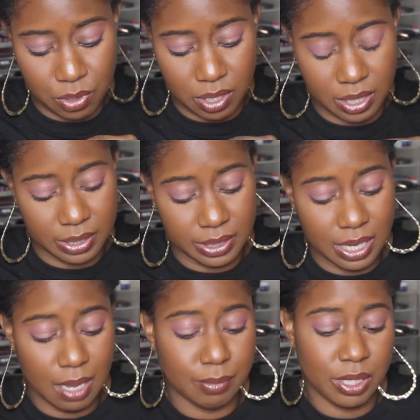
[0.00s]
one is
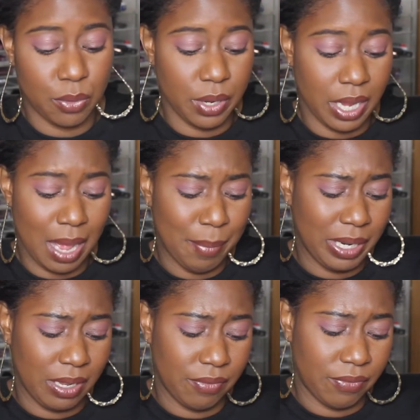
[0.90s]
Times Square. I
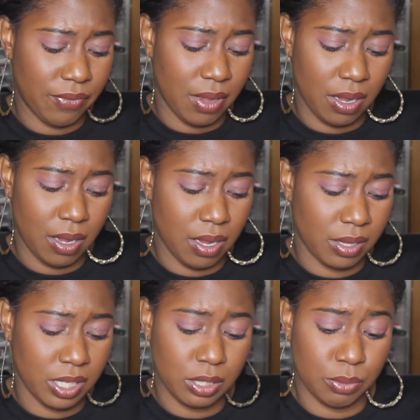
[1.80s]
believe
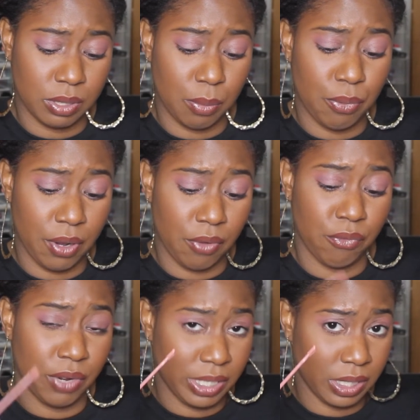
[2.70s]
this was a pretty
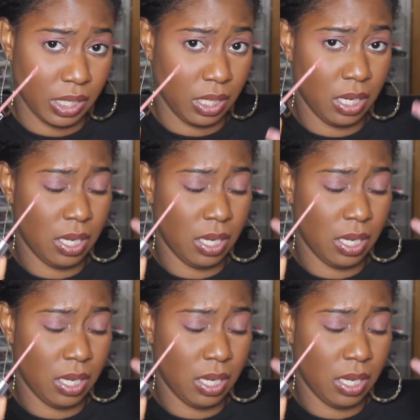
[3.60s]
recent